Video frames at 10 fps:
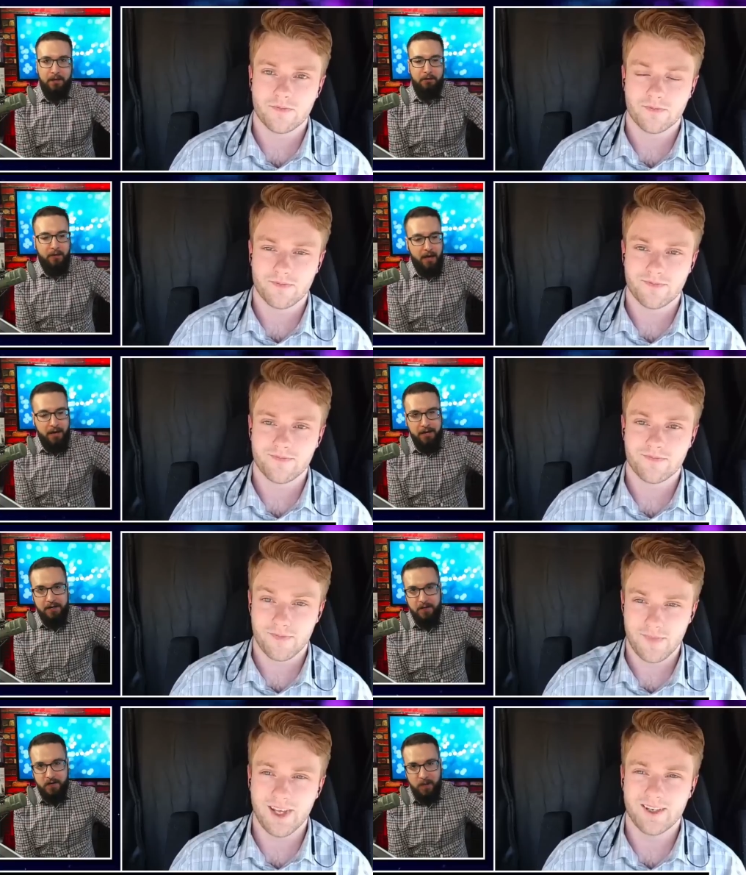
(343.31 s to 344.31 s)

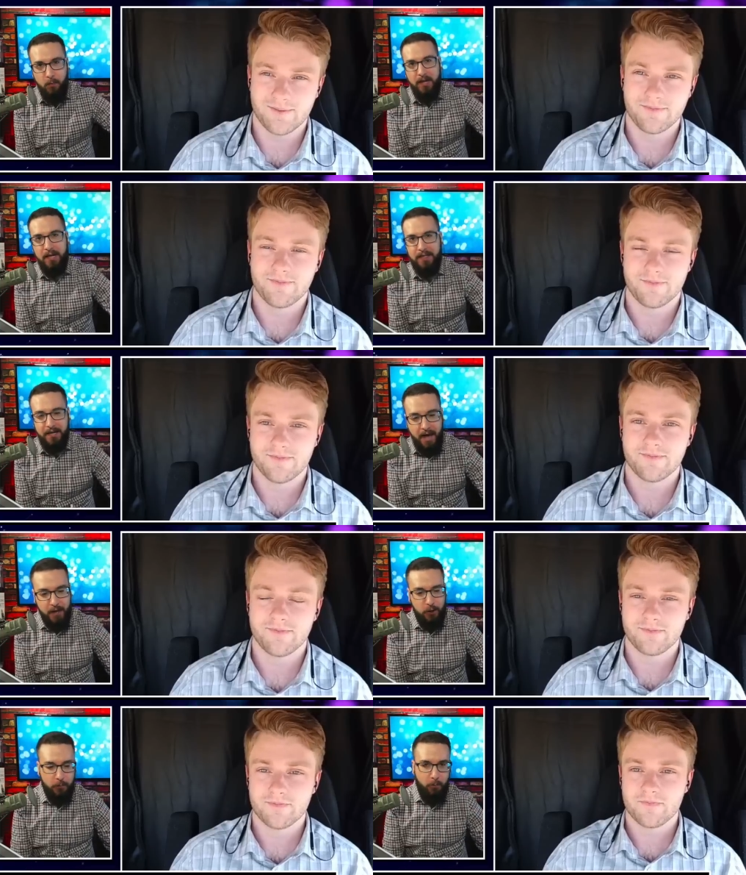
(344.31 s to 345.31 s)
Speaker 1: than yeah. someone like Denny
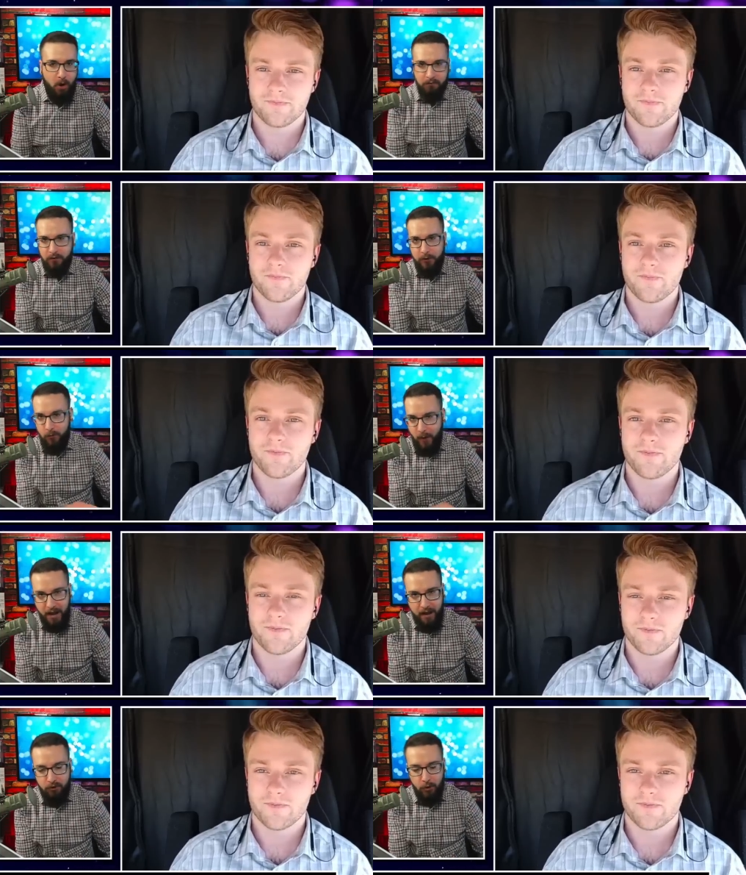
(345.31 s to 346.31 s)
Heck. You're part of the new
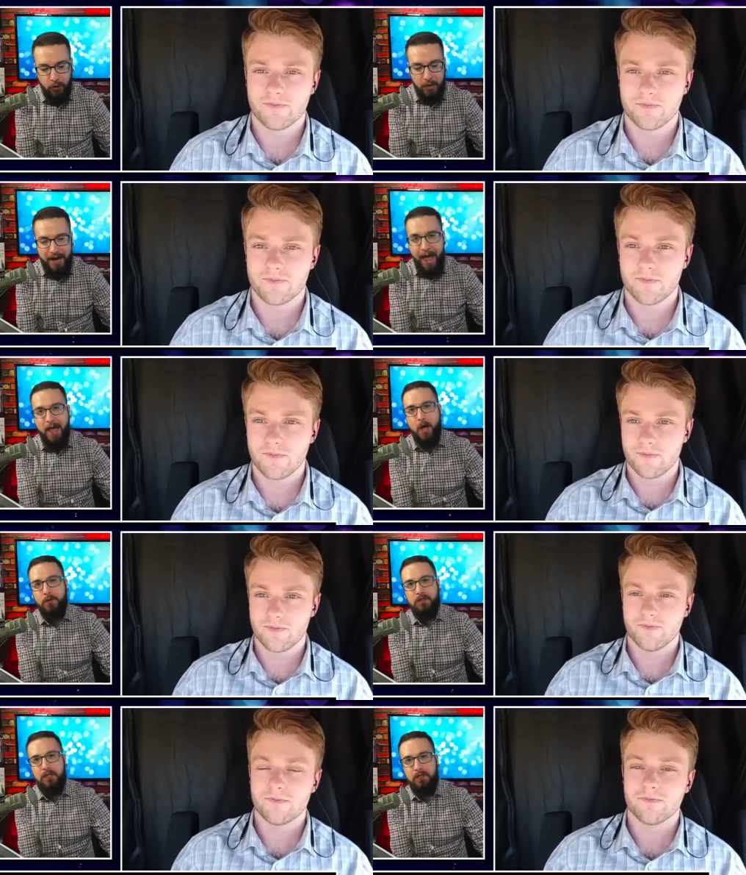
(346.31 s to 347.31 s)
wave. You're an A O
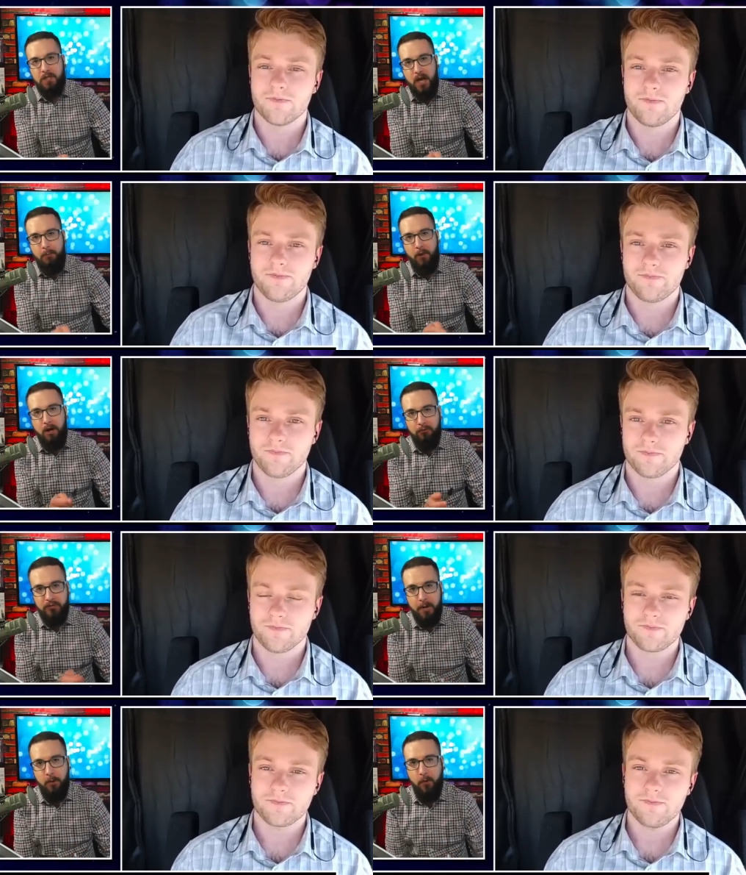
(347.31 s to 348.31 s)
C type of
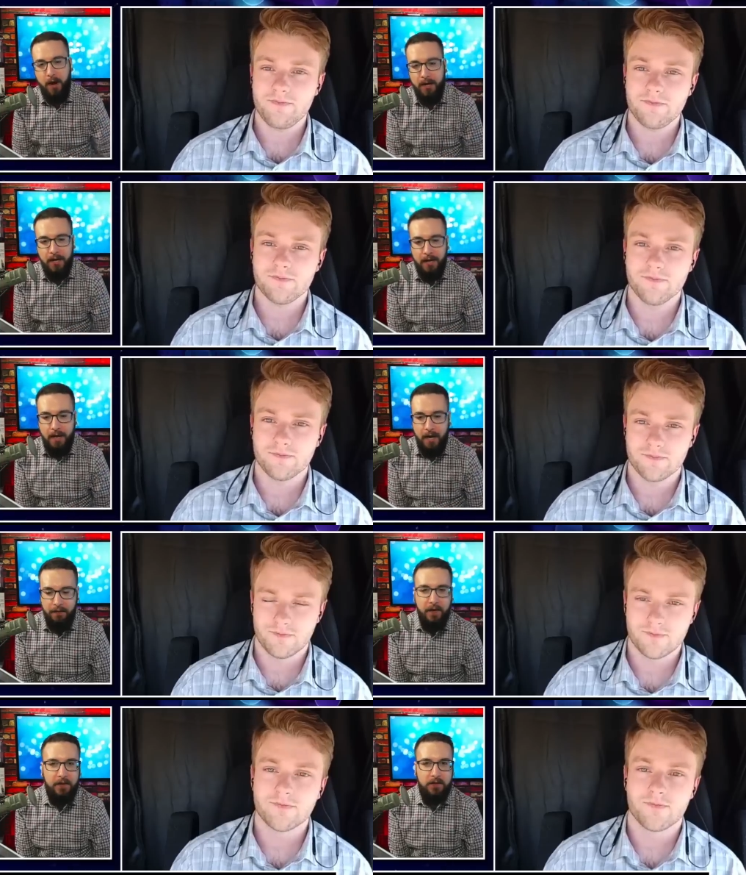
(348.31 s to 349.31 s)
Democrat. And I
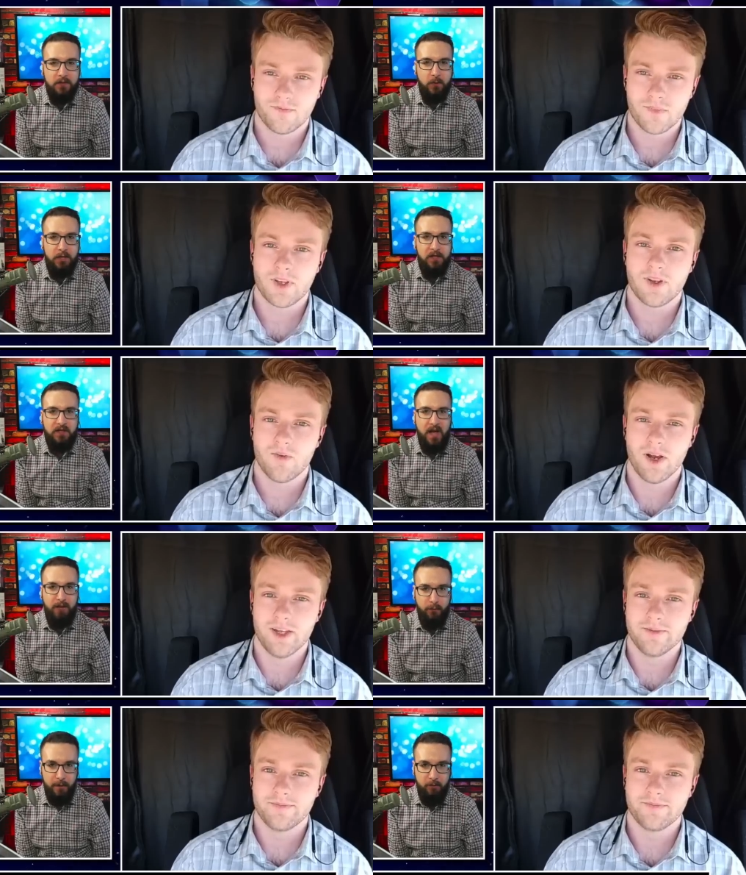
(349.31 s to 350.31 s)
think this is really exciting
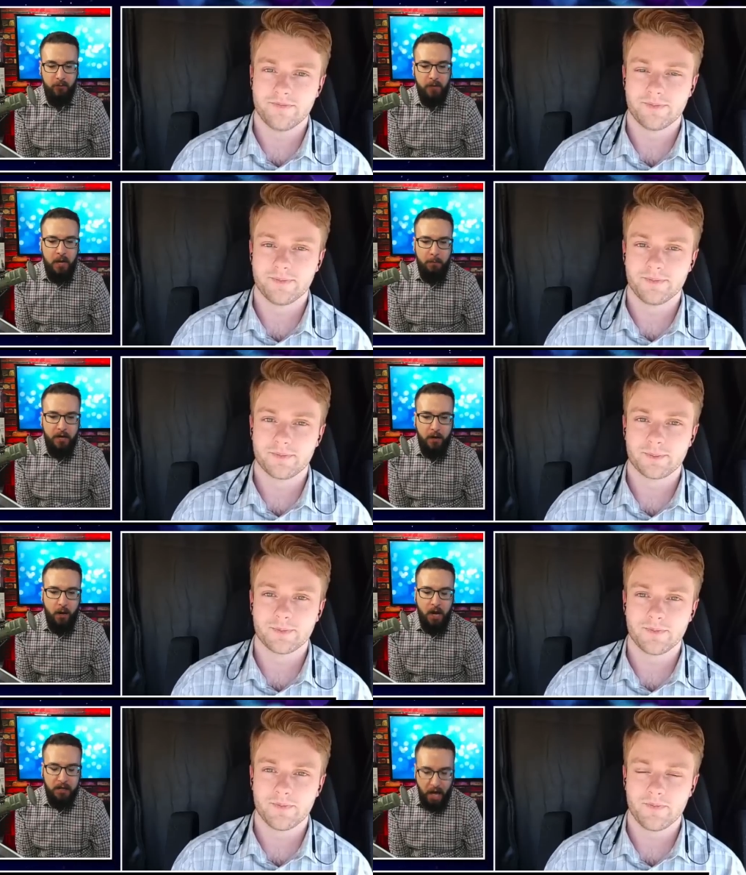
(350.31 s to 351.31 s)
right. for people. But
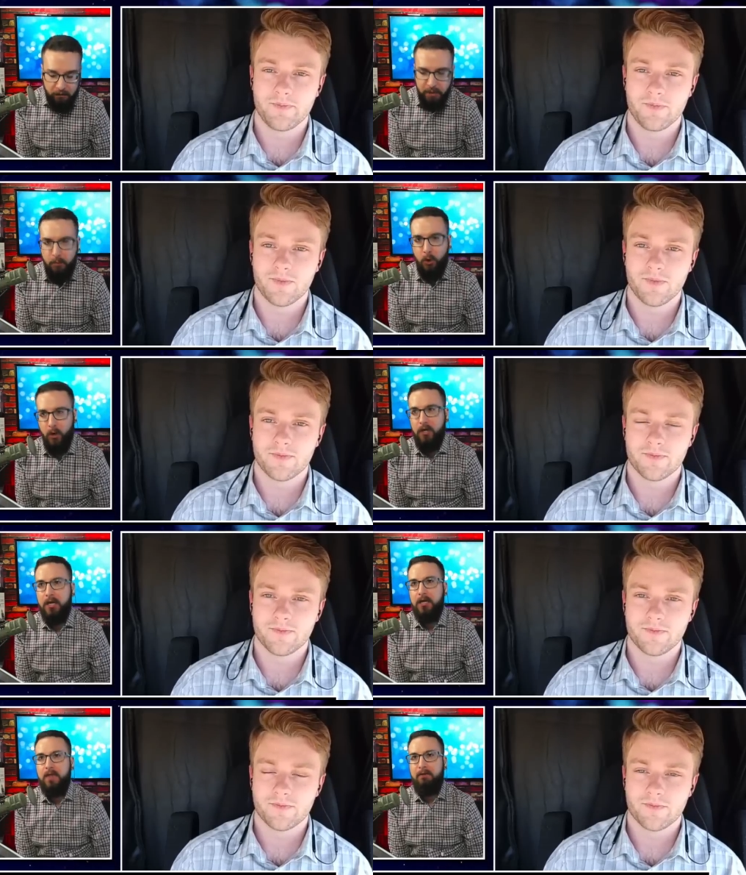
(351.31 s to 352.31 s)
a lot of people
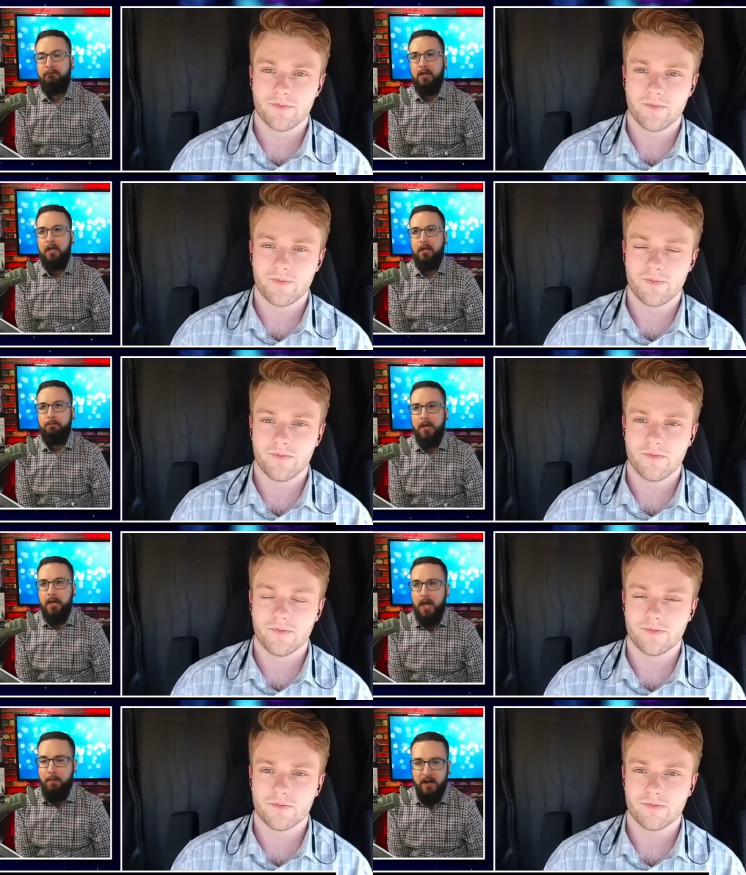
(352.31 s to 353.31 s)
currently, they feel,
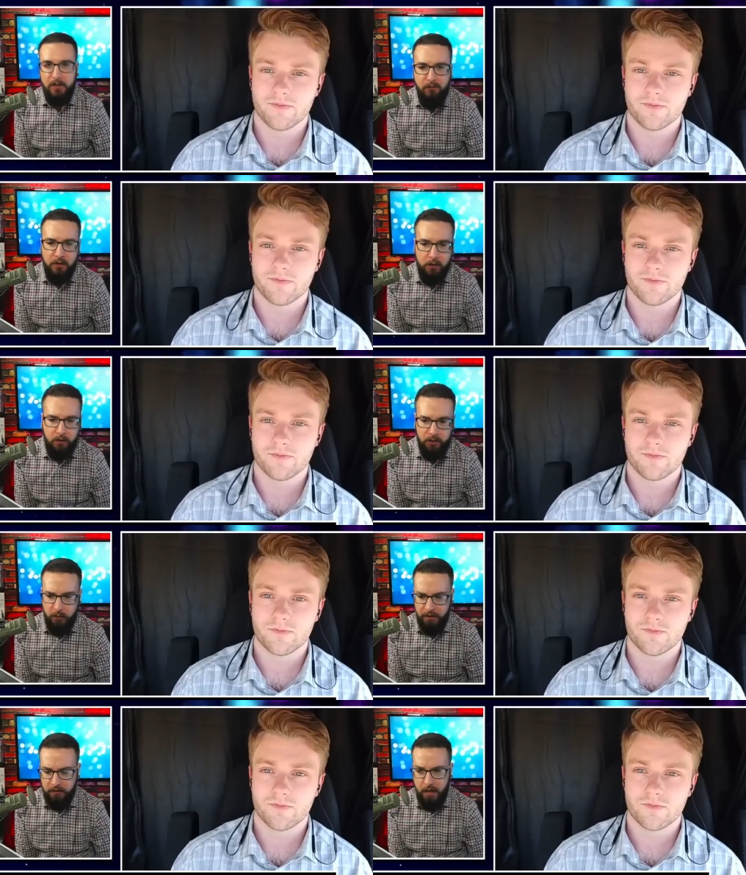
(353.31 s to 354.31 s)
and myself included to
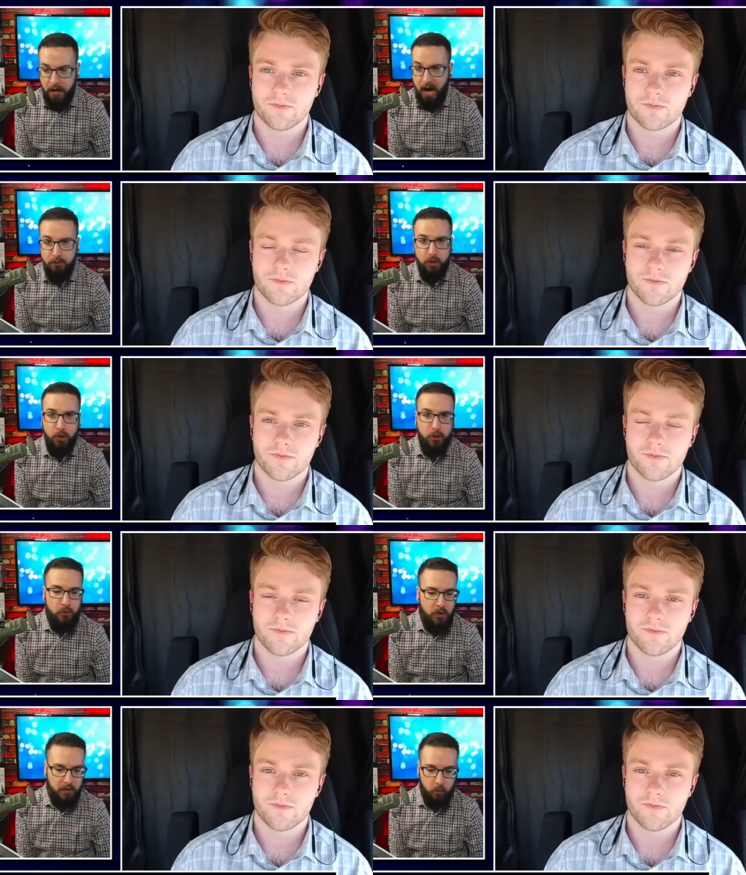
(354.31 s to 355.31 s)
an extent, and I'm sure
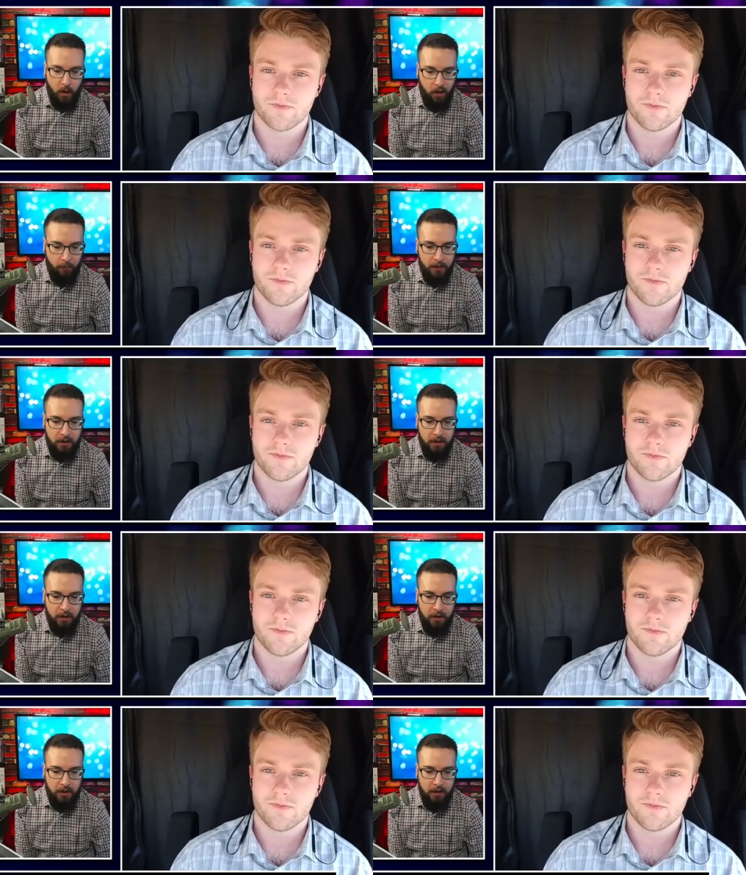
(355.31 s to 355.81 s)
you as well,